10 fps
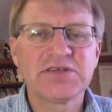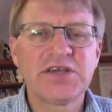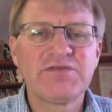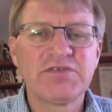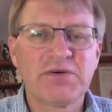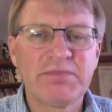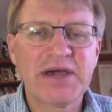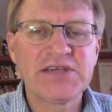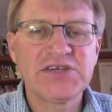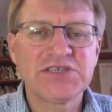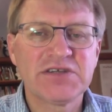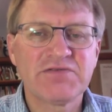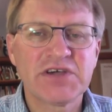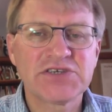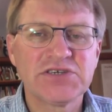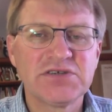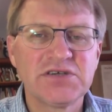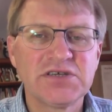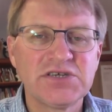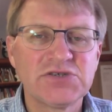if you've got bad yeast infection,
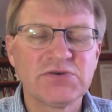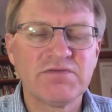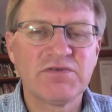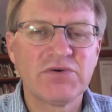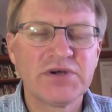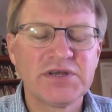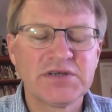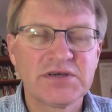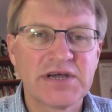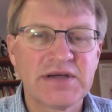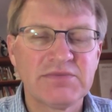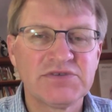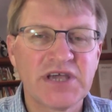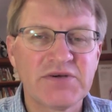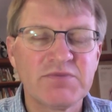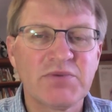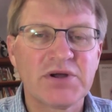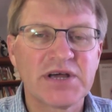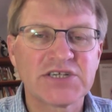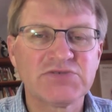you need to avoid dairy
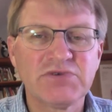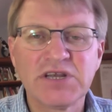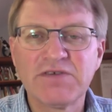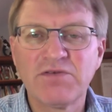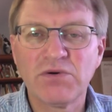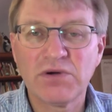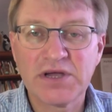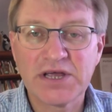products really for